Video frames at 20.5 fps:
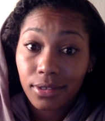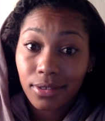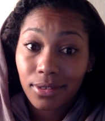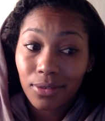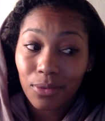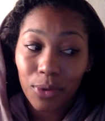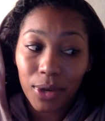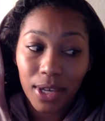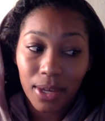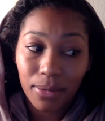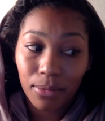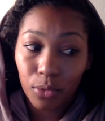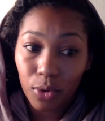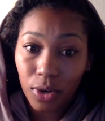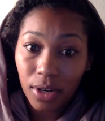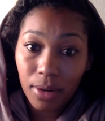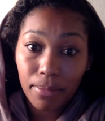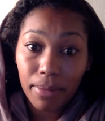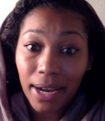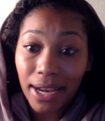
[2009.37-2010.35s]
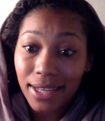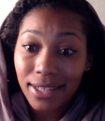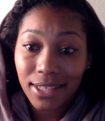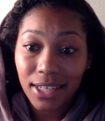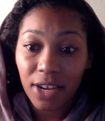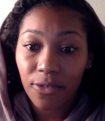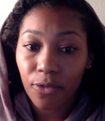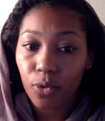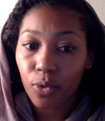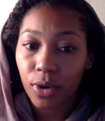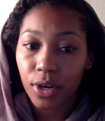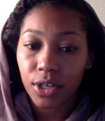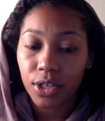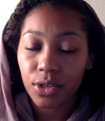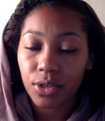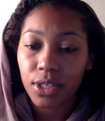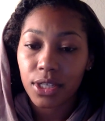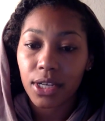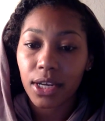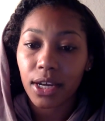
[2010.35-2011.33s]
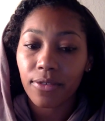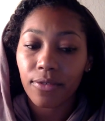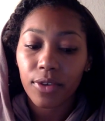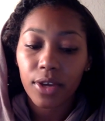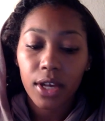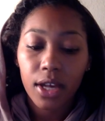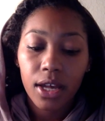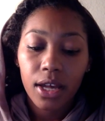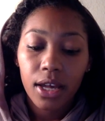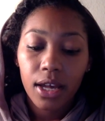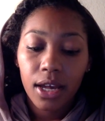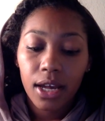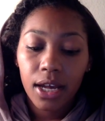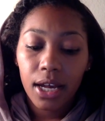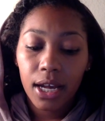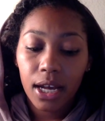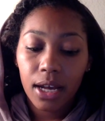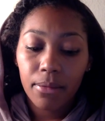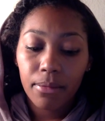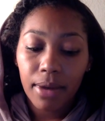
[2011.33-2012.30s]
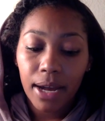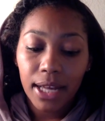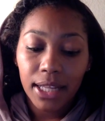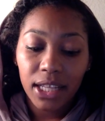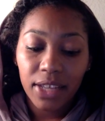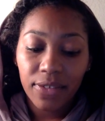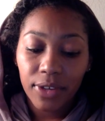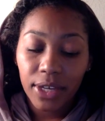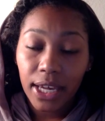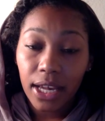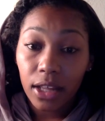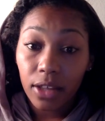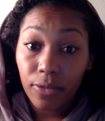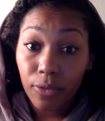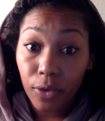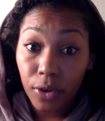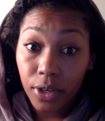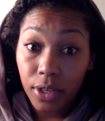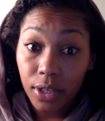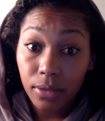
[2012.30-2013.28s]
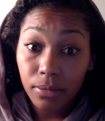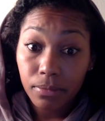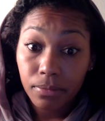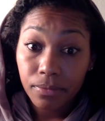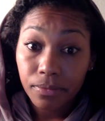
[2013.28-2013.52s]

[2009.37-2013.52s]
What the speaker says: We want to buy stuff. We want to do stuff. I live in California.